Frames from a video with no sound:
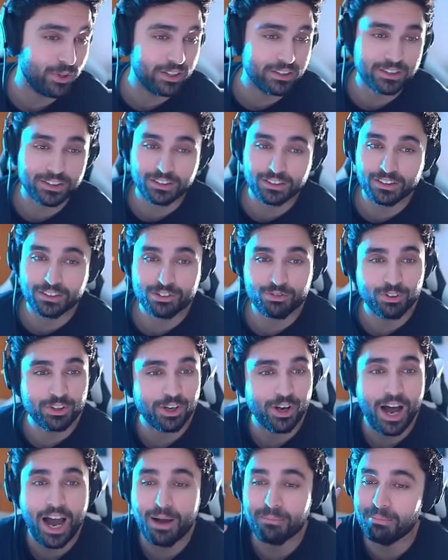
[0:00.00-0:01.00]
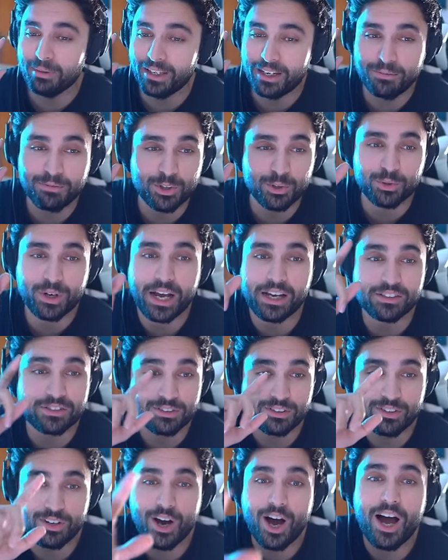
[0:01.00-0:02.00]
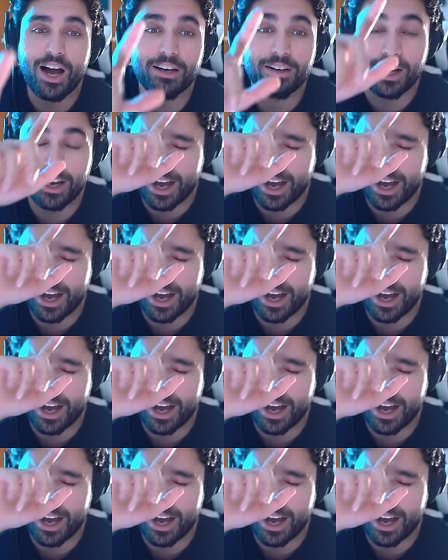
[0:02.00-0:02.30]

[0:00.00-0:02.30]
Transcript: watching this video. I blame you guys not...